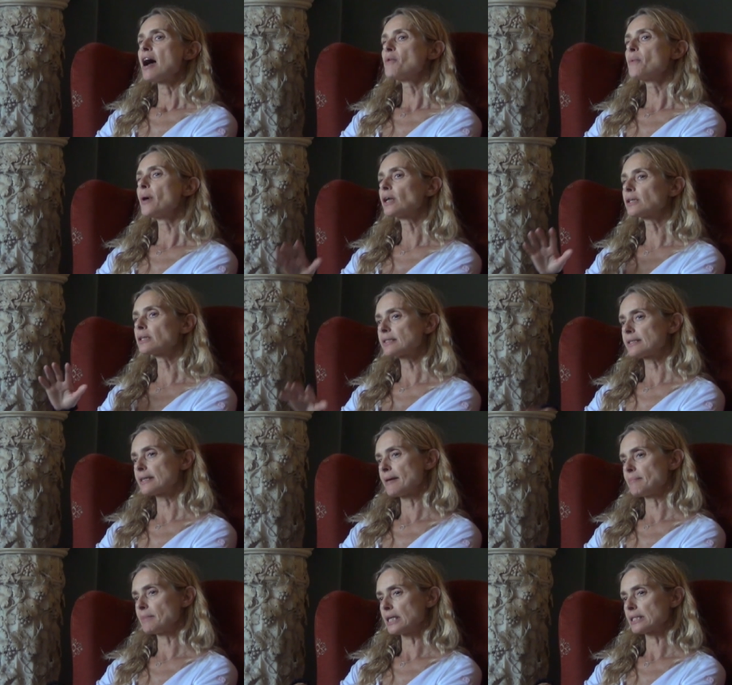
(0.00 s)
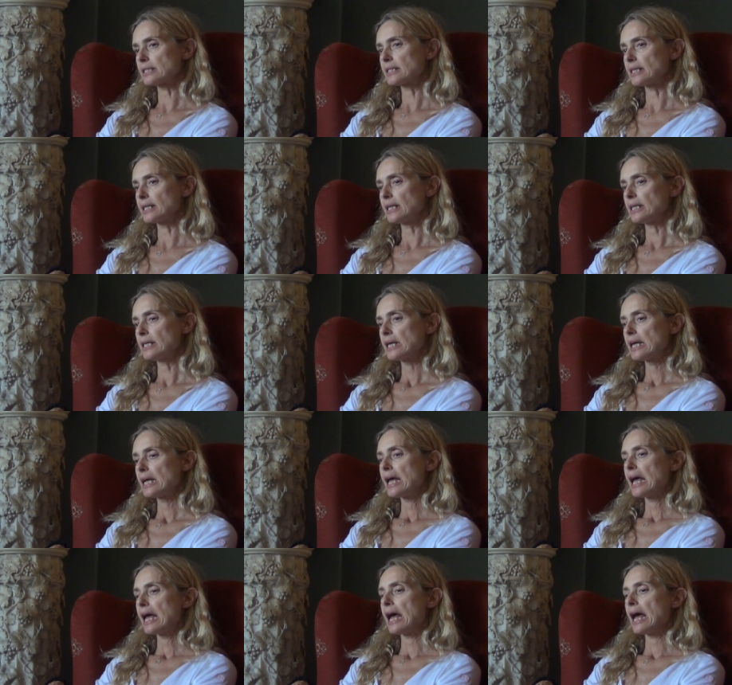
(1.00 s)
I went on the Stairmaster
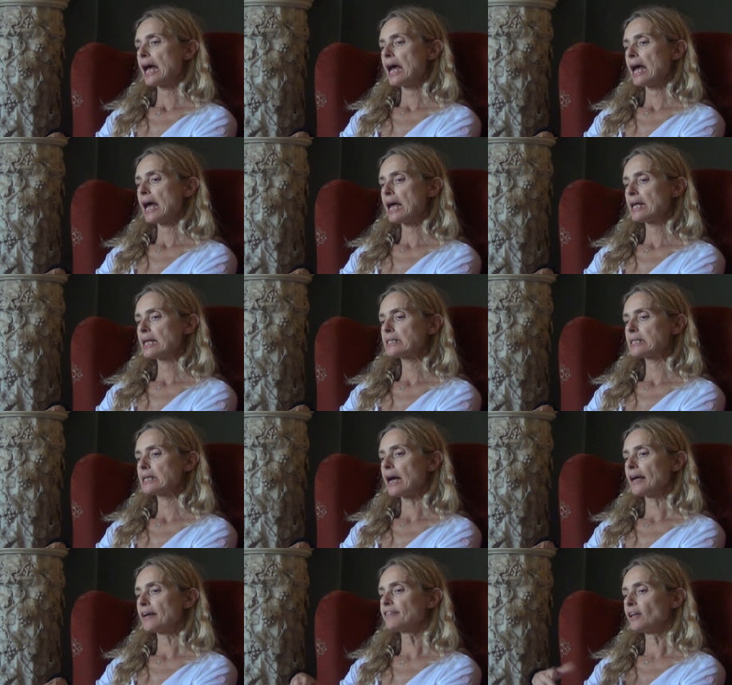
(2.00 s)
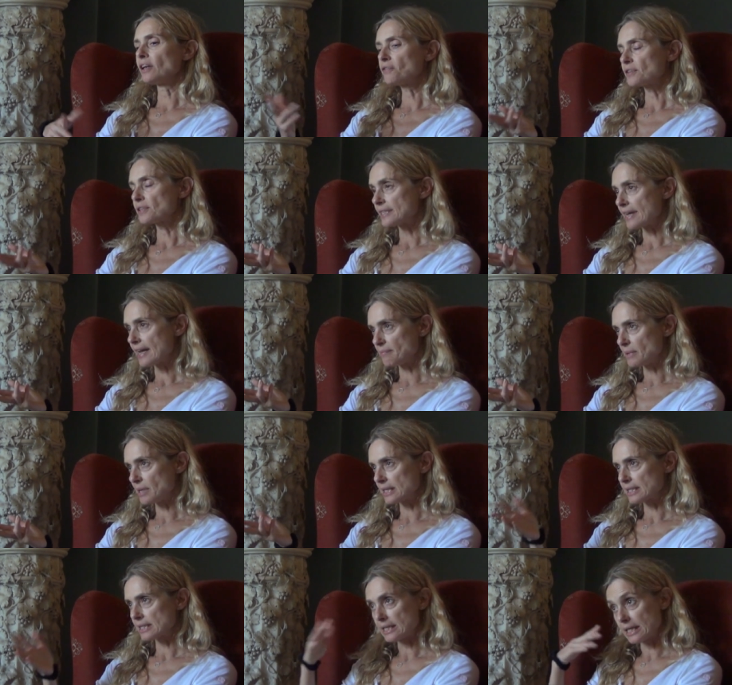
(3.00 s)
and I fell off the
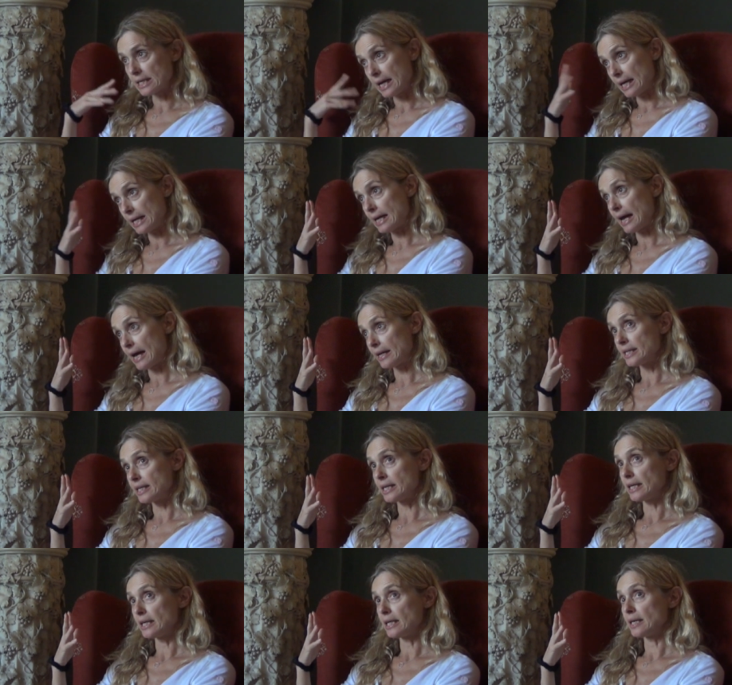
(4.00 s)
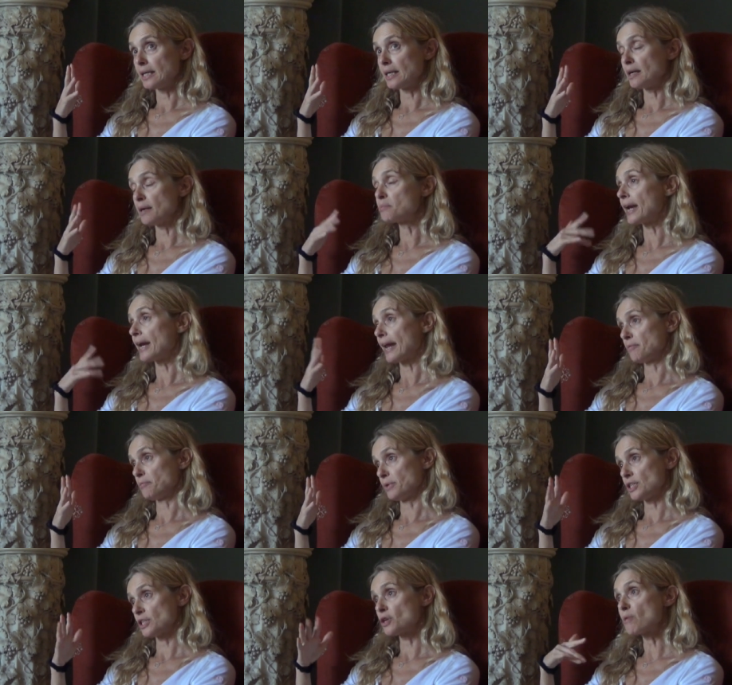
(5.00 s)
Stairmaster and had a brain
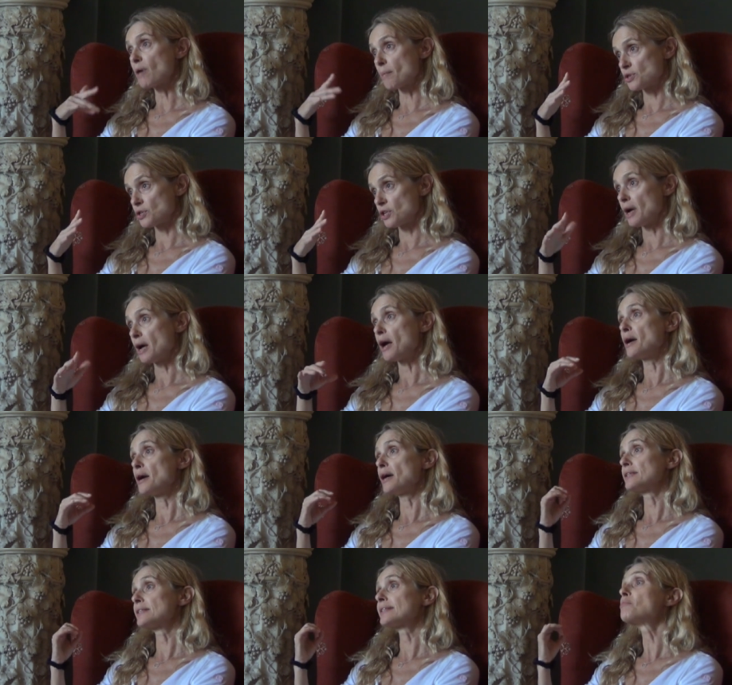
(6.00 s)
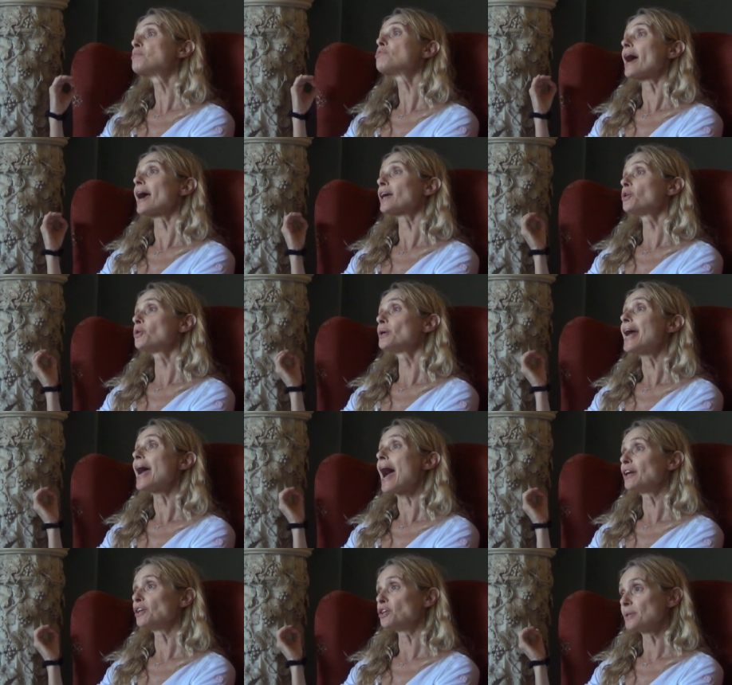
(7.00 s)
hemorrhage, a rupture, a subarachnoid
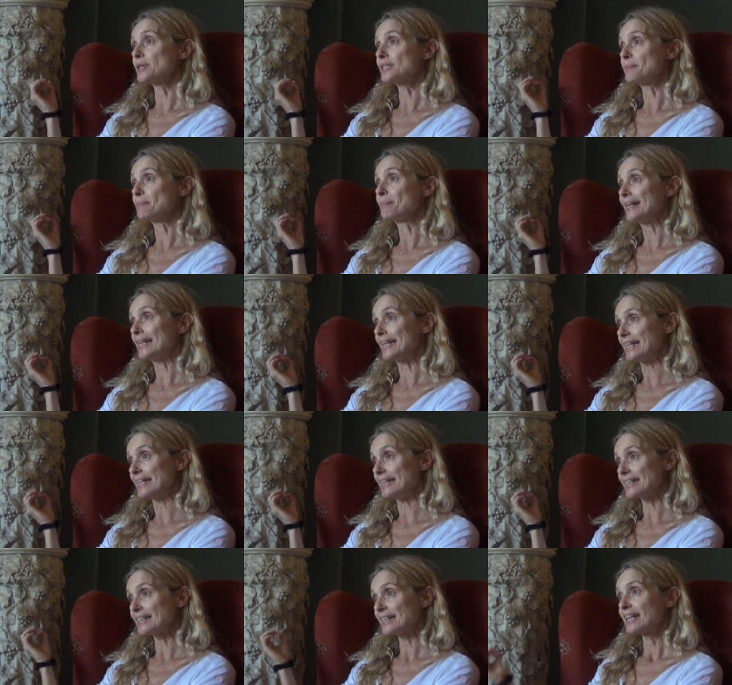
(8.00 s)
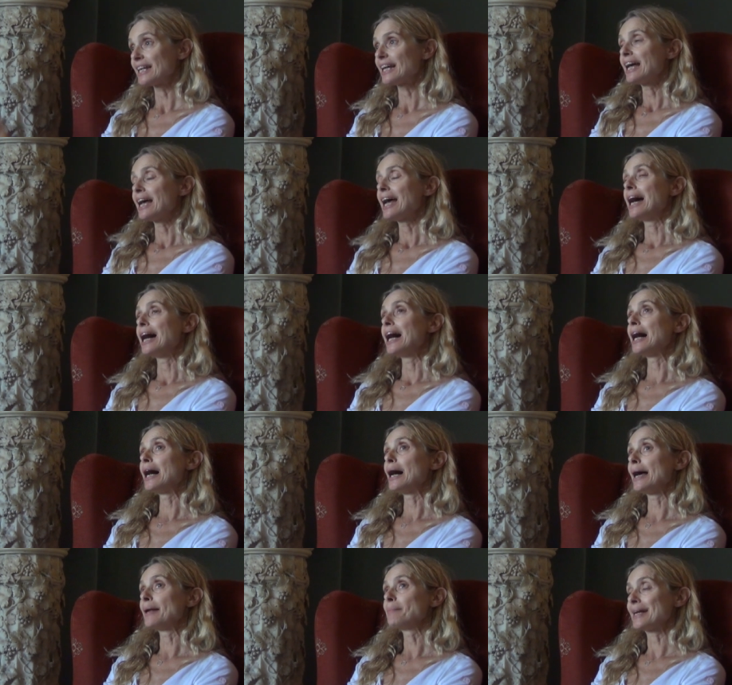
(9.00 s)
aneurysm bleed.
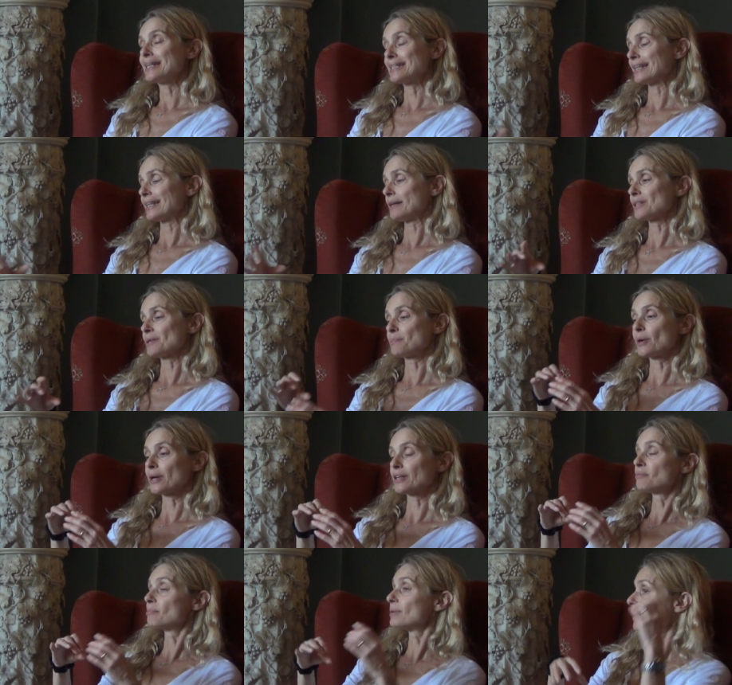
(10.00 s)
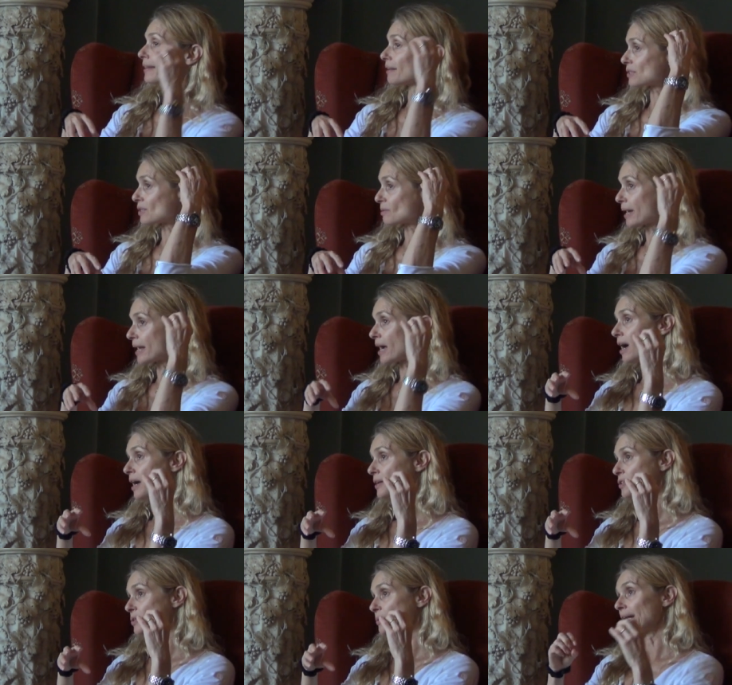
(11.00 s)
And basically it was a pocket of blood that was on my
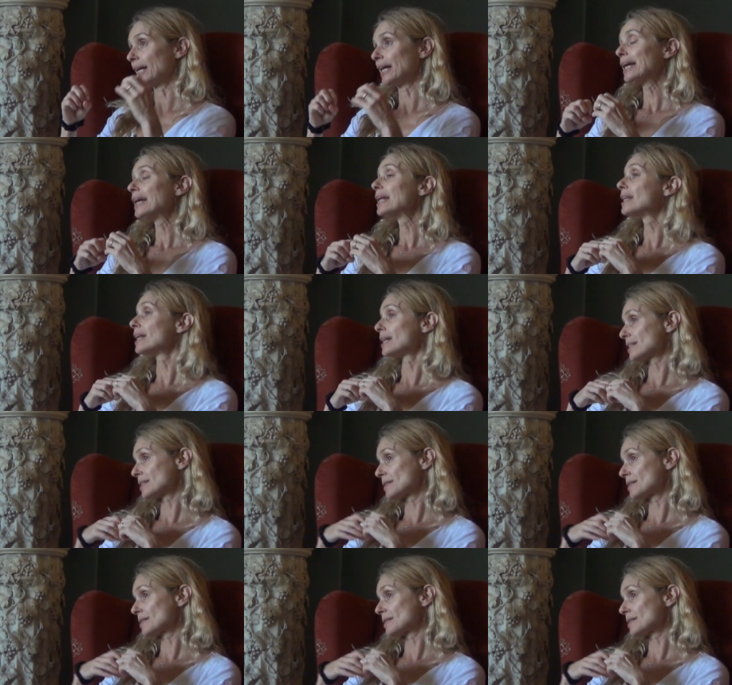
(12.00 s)
artery that